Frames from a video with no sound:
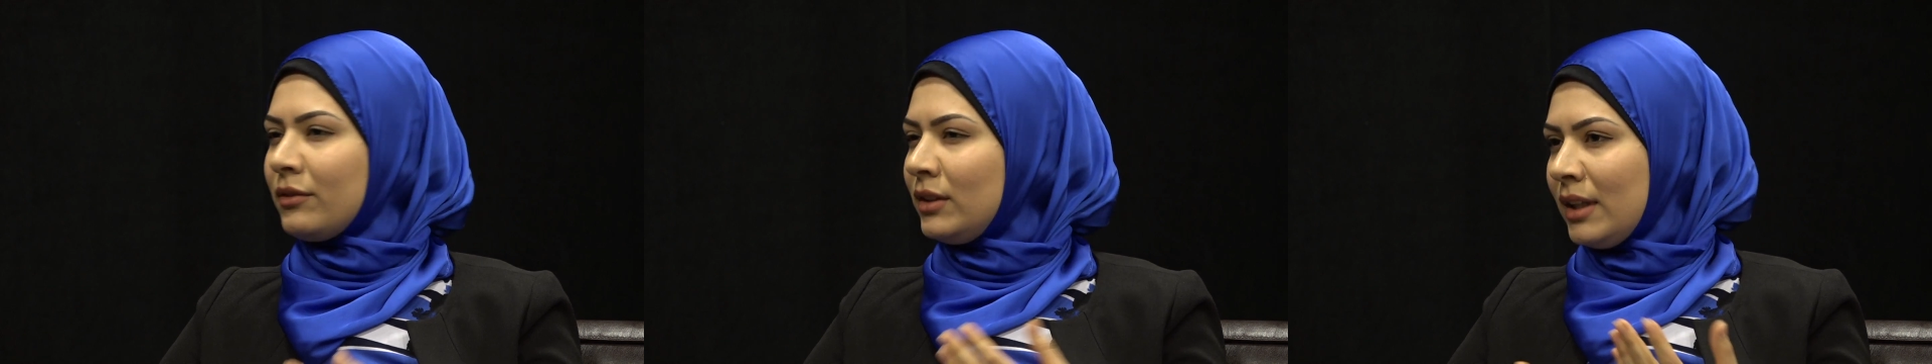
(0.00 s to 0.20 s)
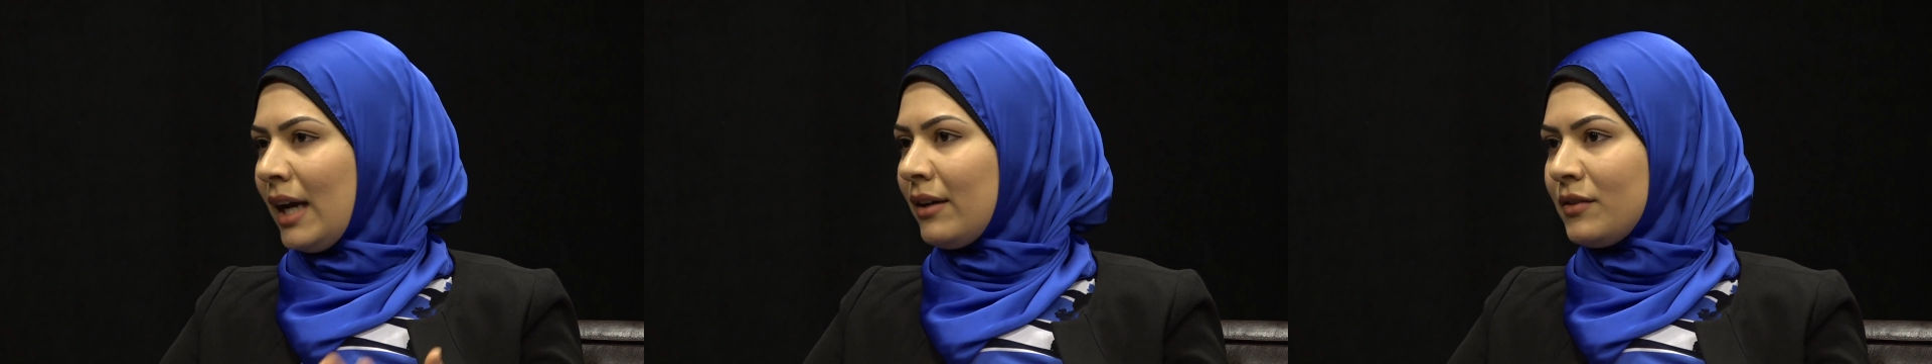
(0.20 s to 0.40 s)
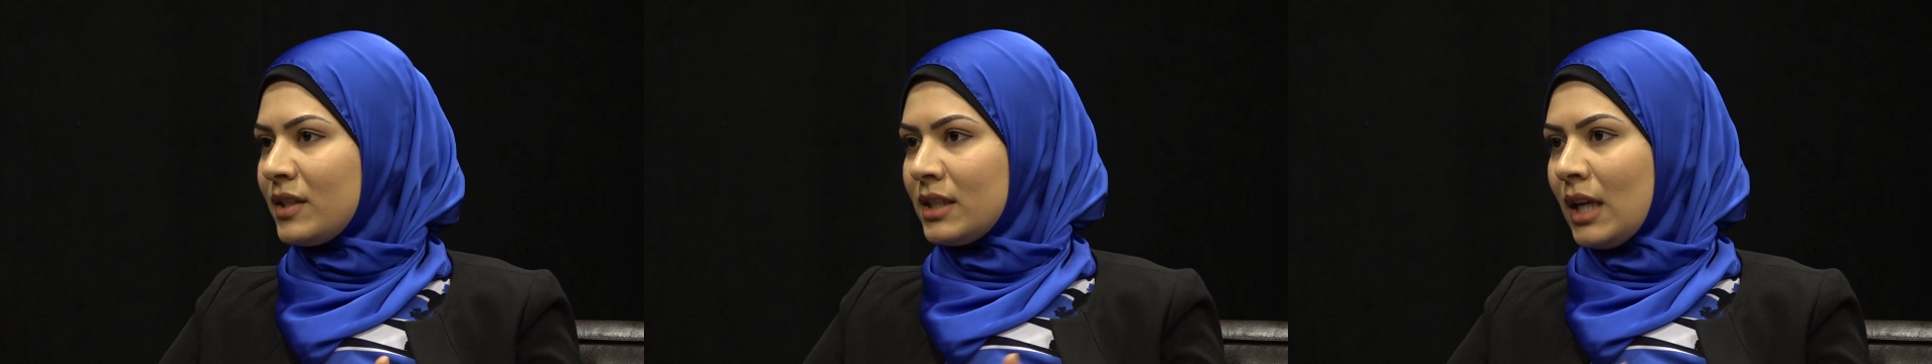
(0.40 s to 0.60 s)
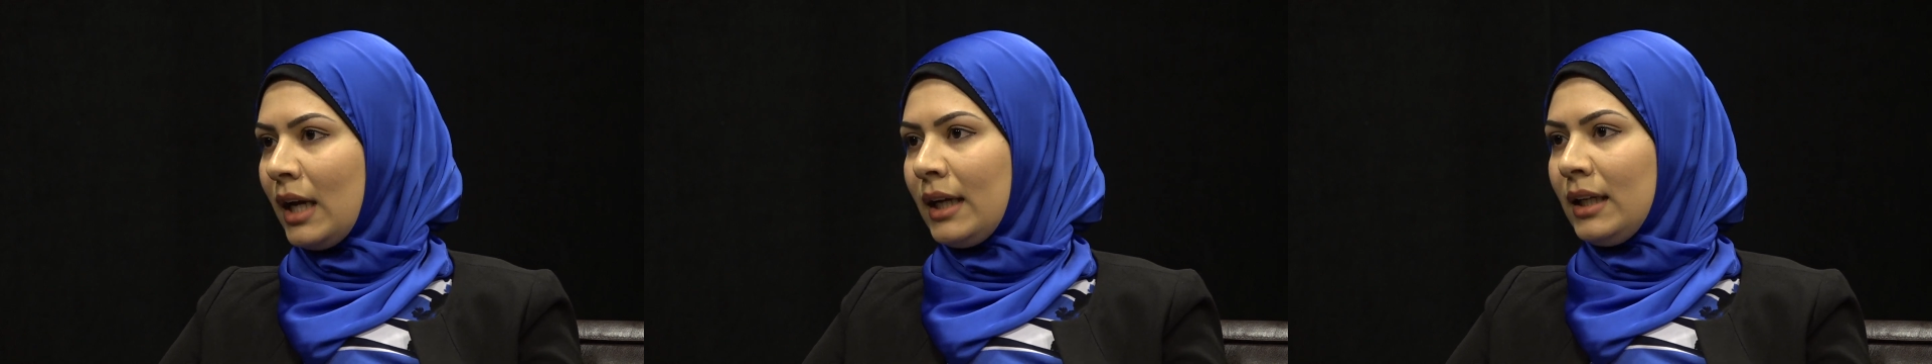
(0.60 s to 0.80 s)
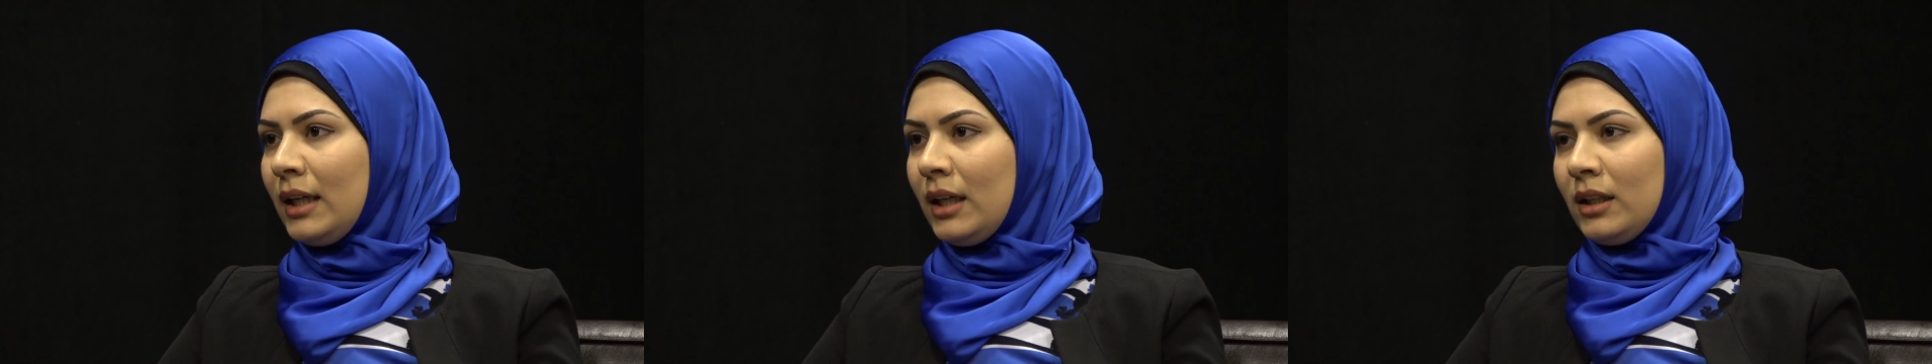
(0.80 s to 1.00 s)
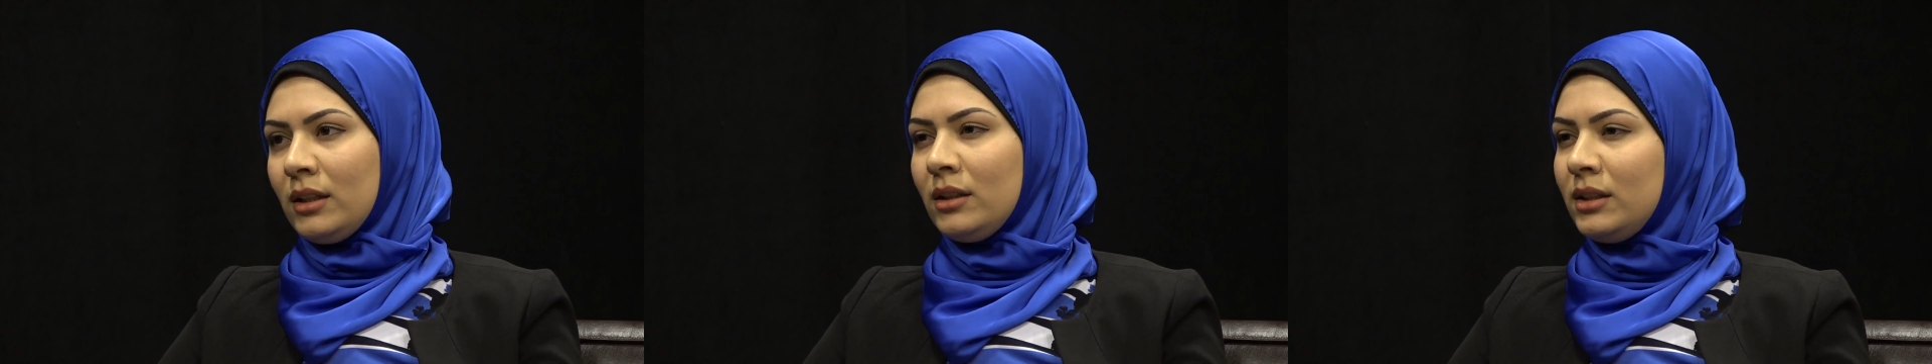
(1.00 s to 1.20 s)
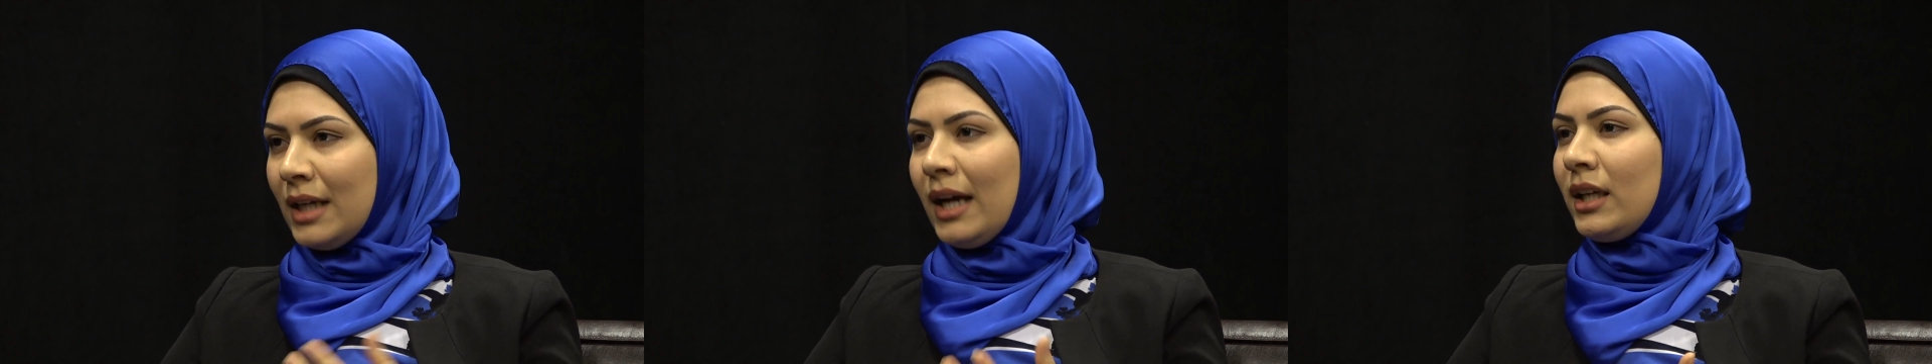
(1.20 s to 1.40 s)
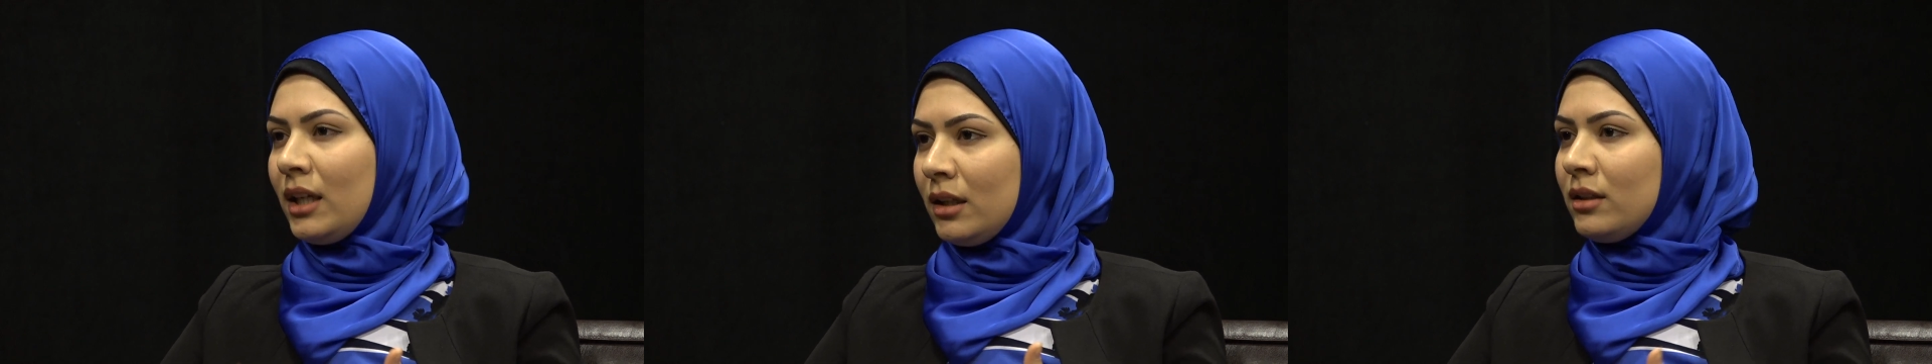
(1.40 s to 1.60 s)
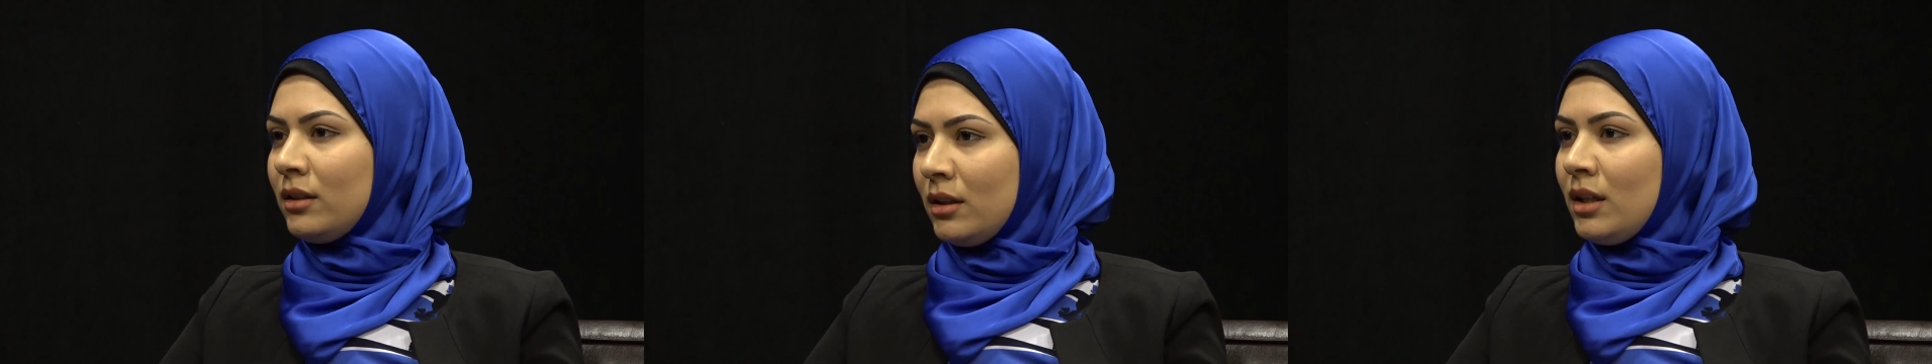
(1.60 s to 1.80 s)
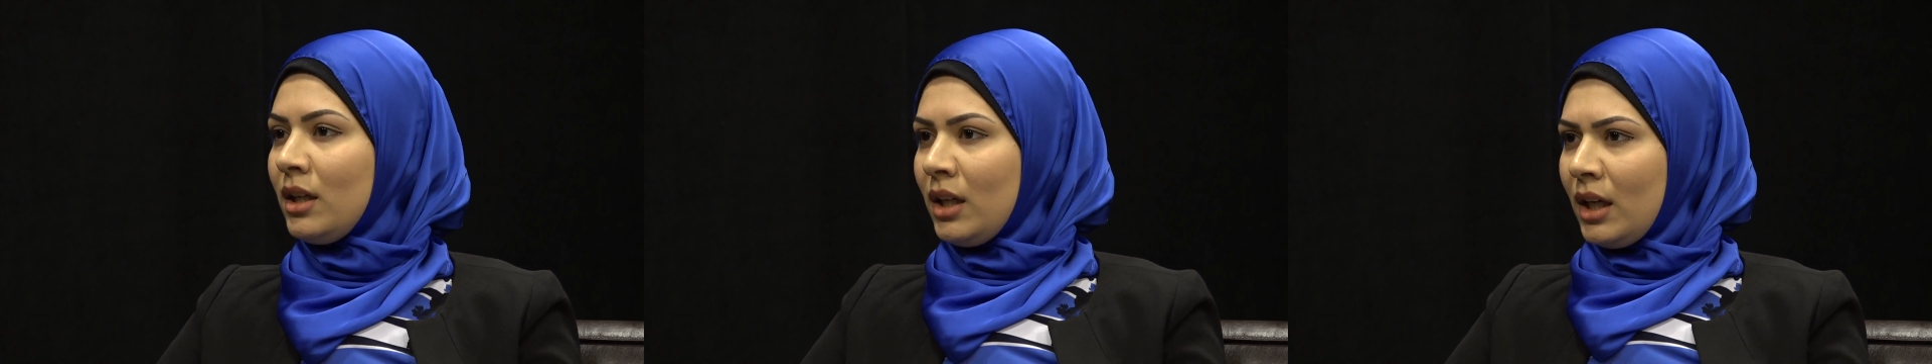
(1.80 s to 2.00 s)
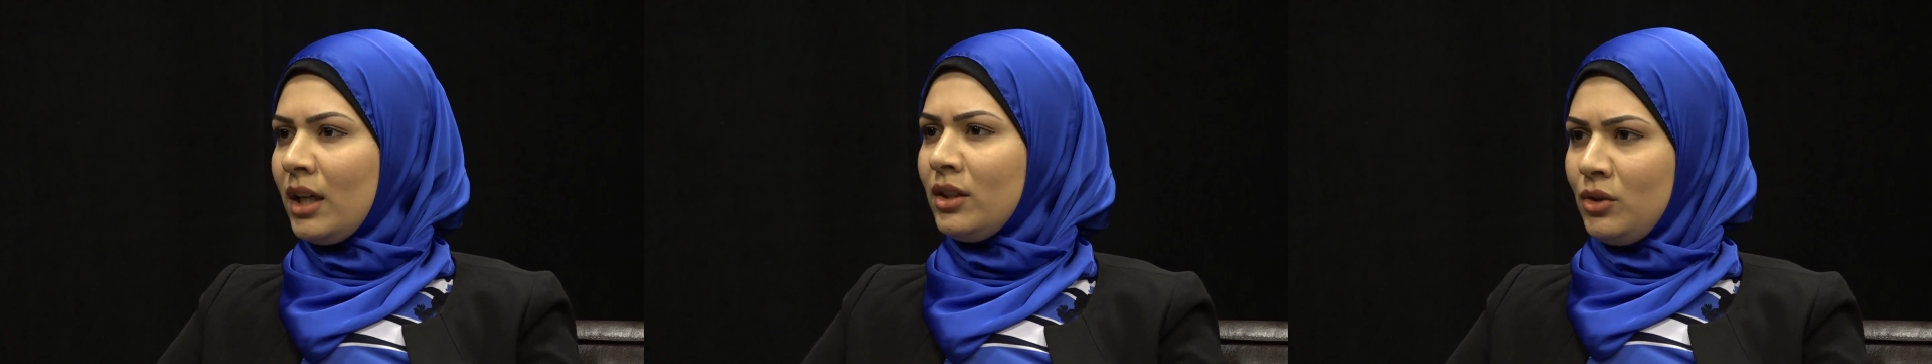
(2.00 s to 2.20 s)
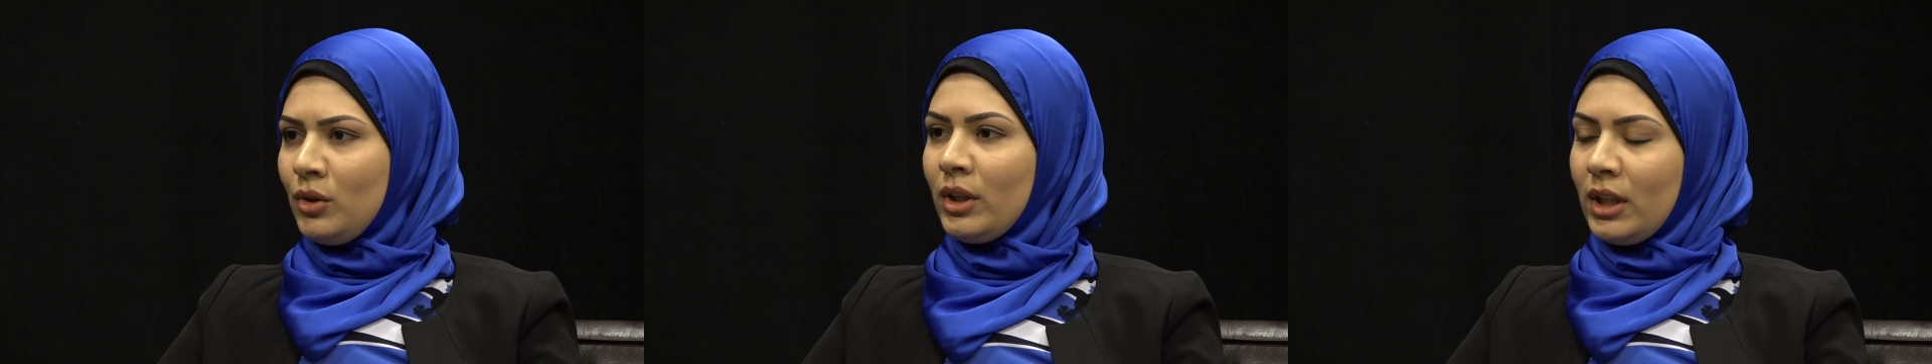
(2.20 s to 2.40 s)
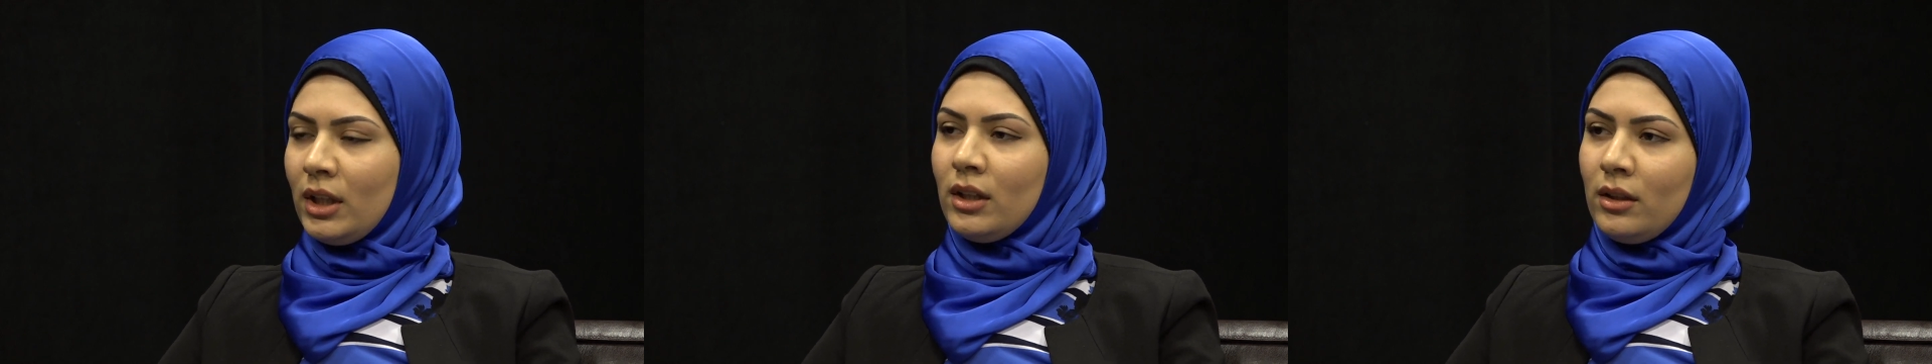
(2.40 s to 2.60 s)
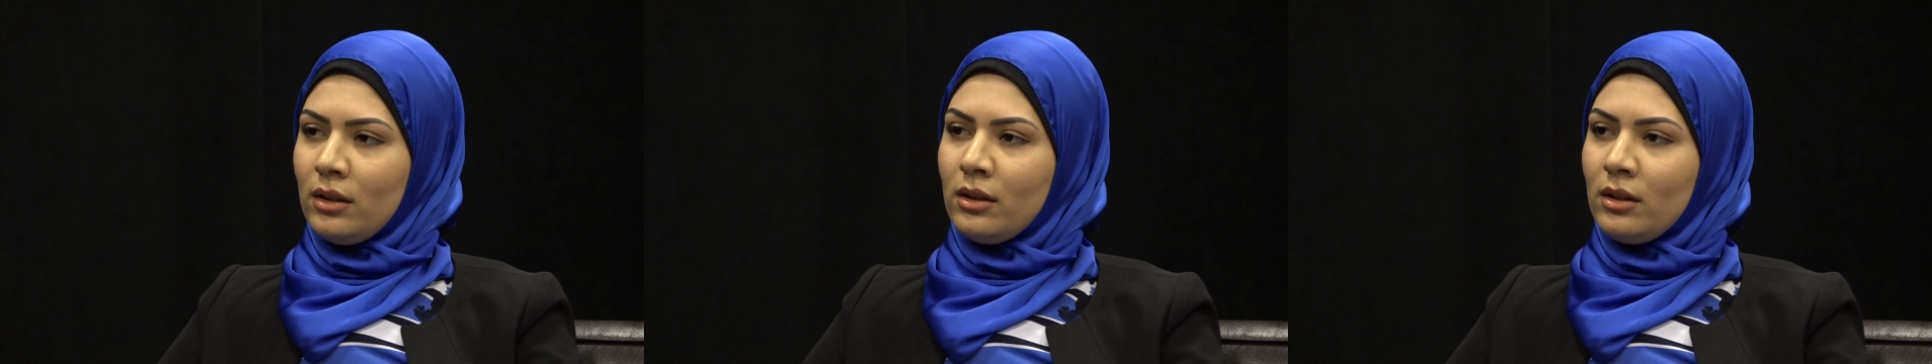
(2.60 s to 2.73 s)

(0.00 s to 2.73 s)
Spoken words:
lifestyle and diet. And you can